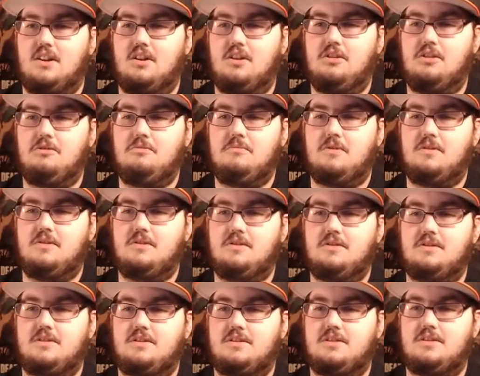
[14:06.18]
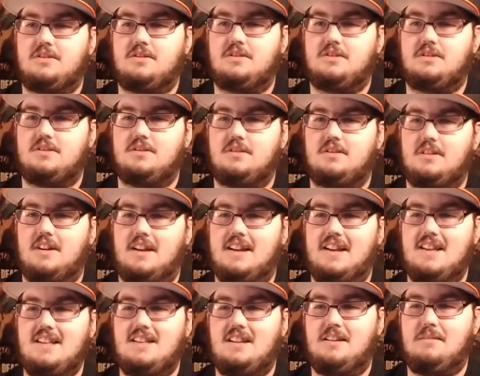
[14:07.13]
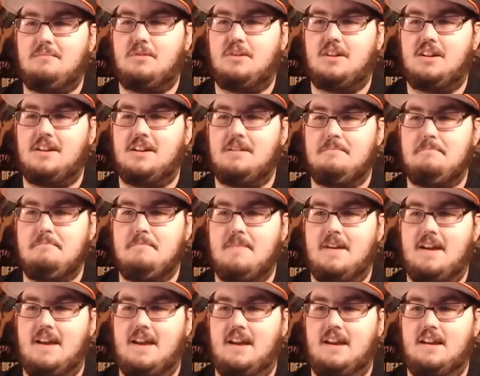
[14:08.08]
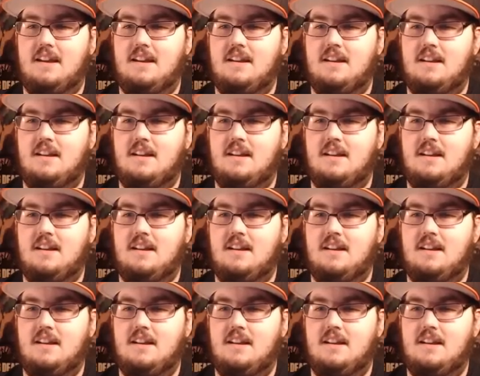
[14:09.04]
almost, I guess I'll put him meh.